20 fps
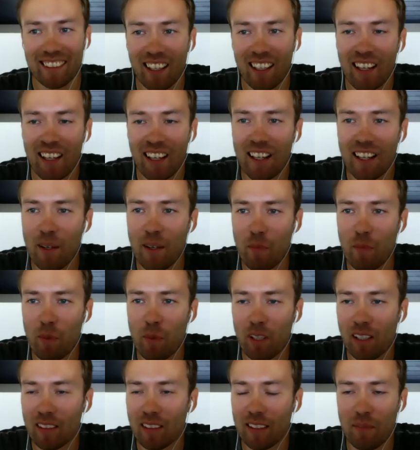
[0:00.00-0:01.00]

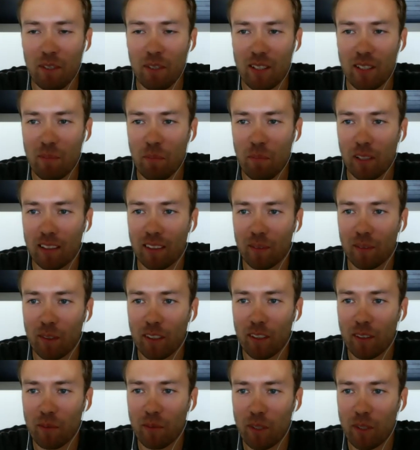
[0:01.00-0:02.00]
Well, let me just pick the
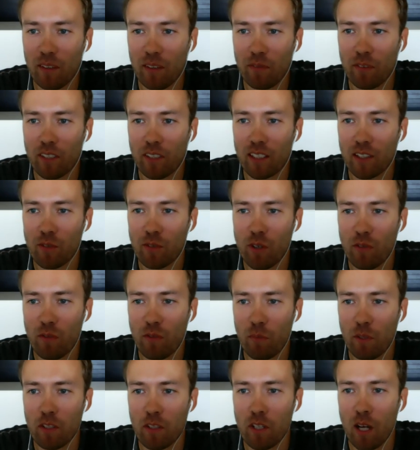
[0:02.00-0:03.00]
one we have straight
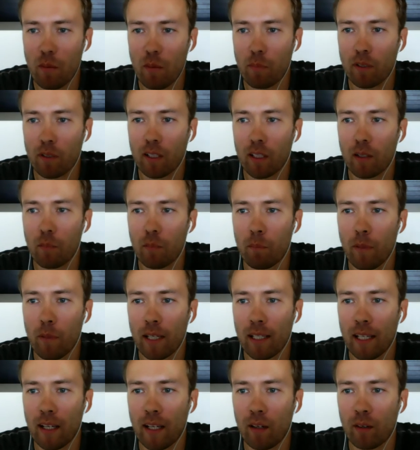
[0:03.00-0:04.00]
from the top.
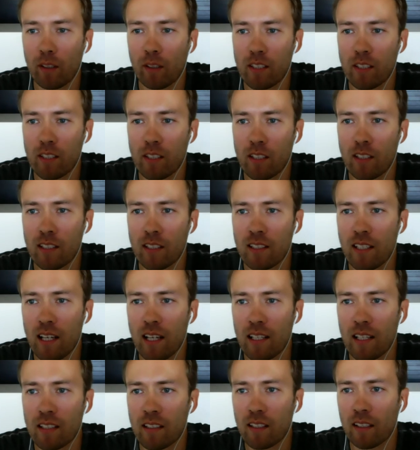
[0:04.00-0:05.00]
Mike Harris is
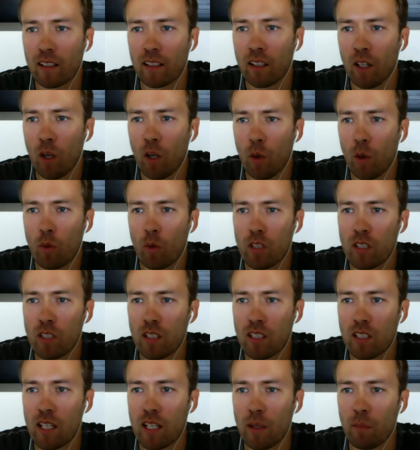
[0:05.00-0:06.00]
asking, what is an
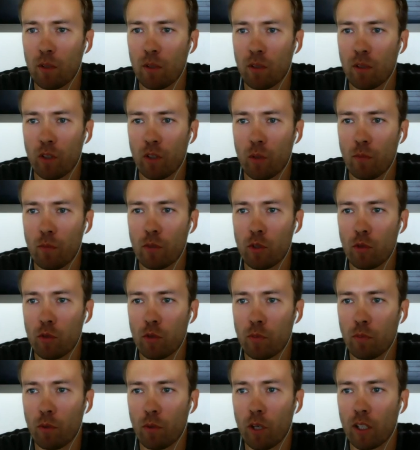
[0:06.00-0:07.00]
example of an open source
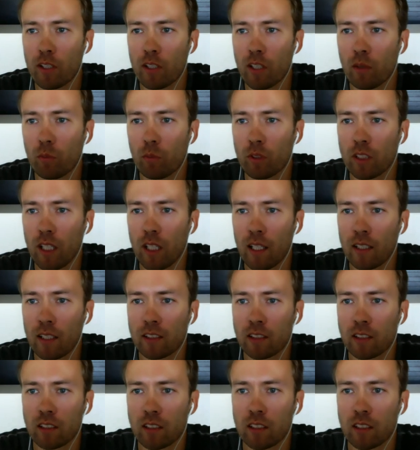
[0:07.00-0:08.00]
project which
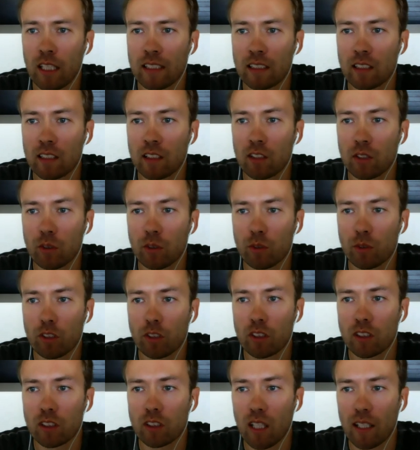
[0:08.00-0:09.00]
has test-induced
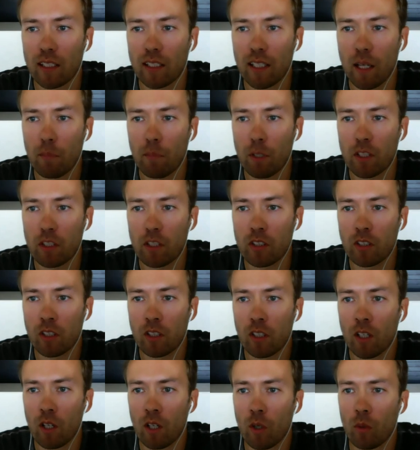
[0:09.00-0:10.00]
design damage?
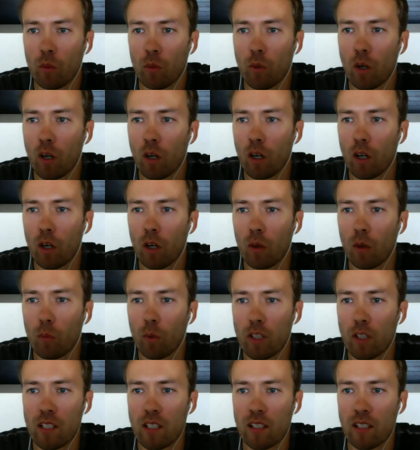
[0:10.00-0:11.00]

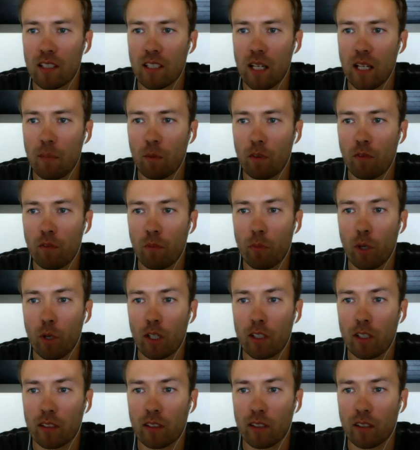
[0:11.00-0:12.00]
What is an example of a
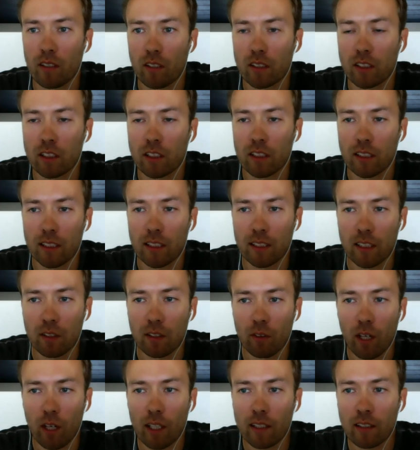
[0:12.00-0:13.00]
project that does TDD
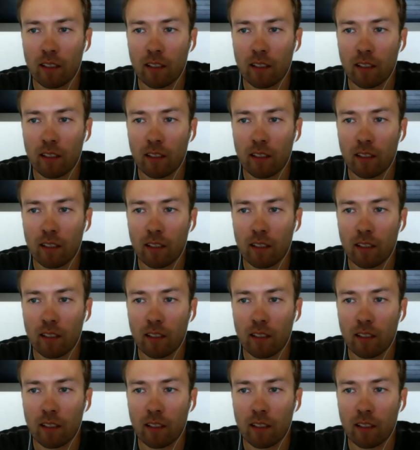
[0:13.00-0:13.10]
right?